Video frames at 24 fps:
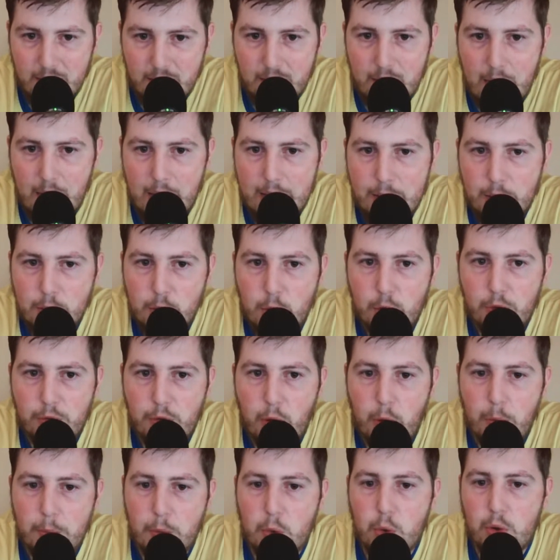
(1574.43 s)
I don't know if
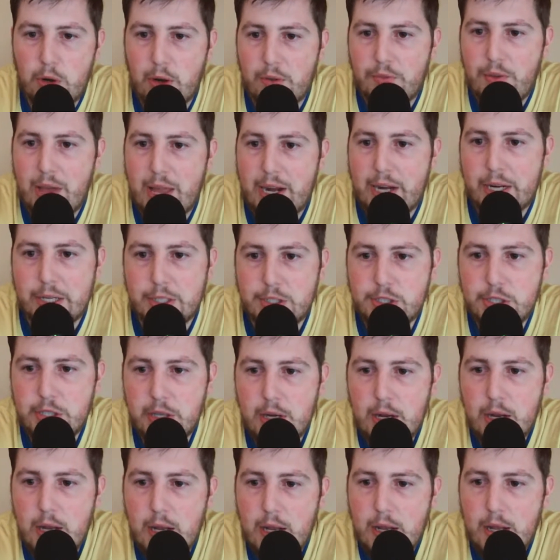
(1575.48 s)
home court advantage
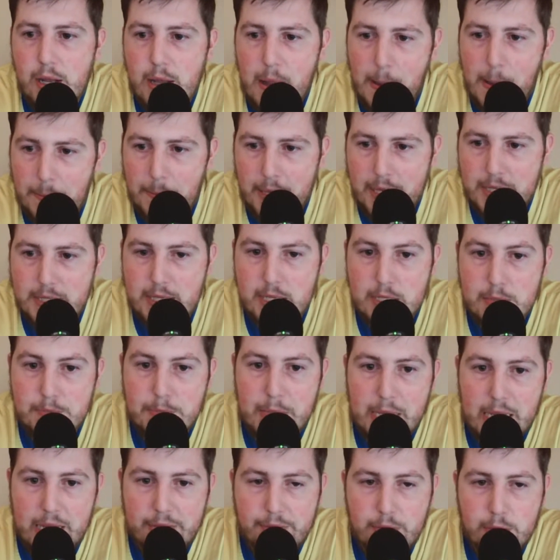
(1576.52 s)
plays as
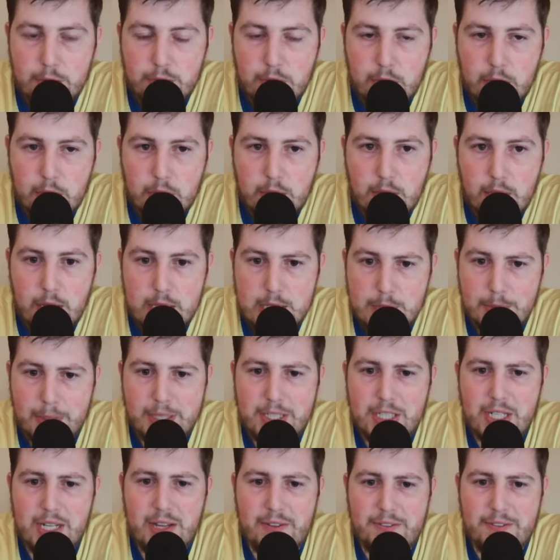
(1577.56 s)
big of a role,
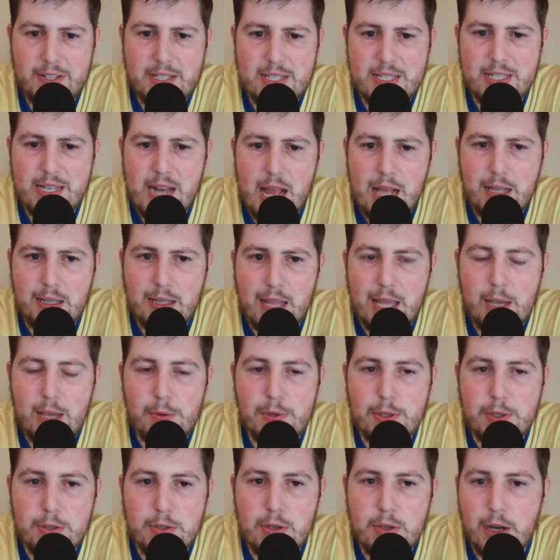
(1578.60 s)
especially if it's in LA
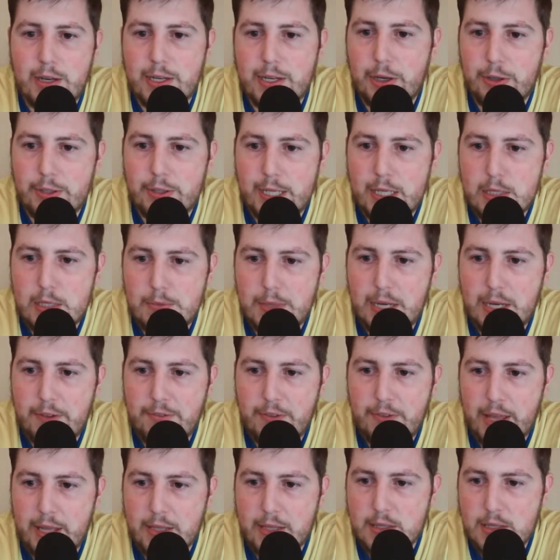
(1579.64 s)
where there's not nearly as many
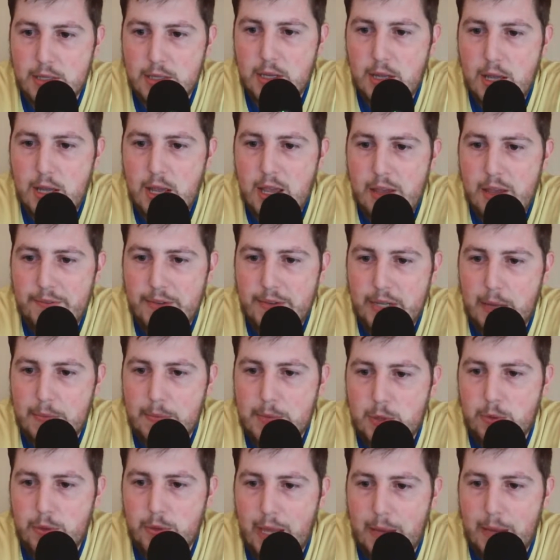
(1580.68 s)
fans when it
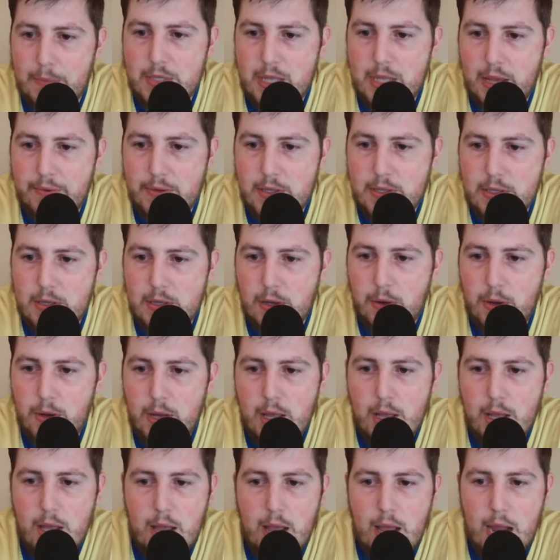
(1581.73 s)
comes to a game 7. So
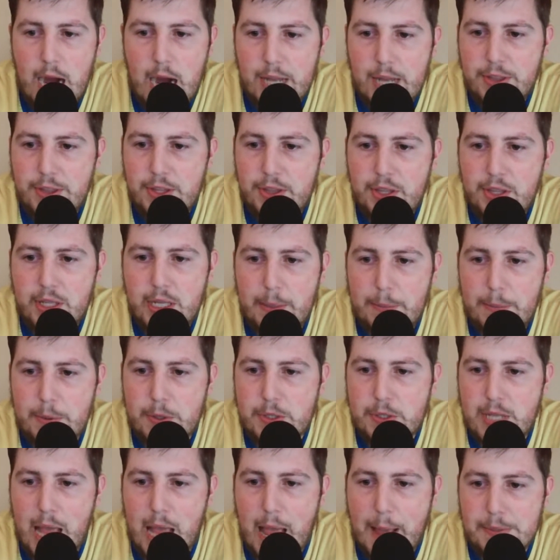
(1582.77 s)
I think the
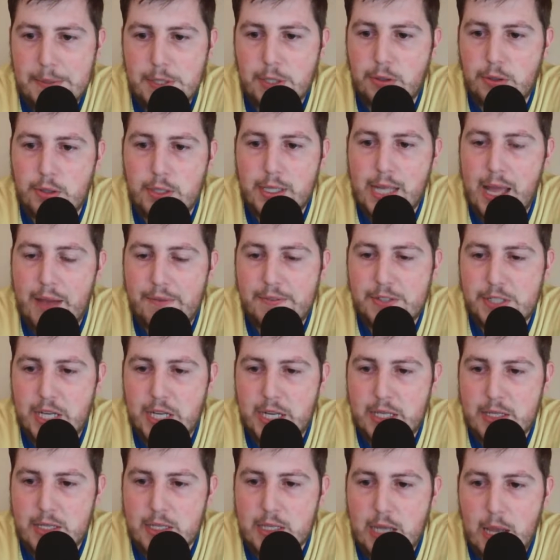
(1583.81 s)
Clippers absolutely have a
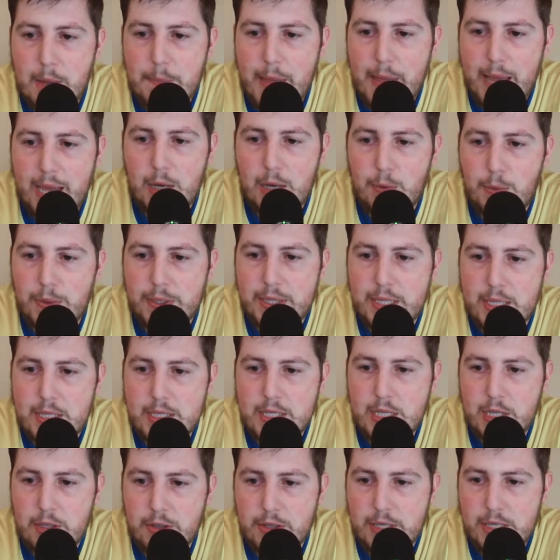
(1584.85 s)
chance to come back and win this
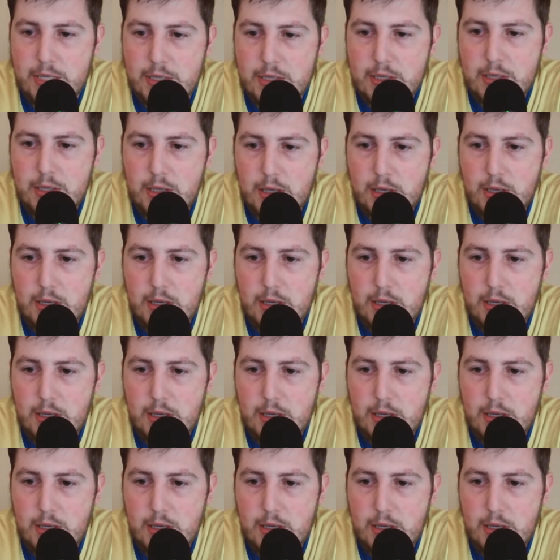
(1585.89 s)
series.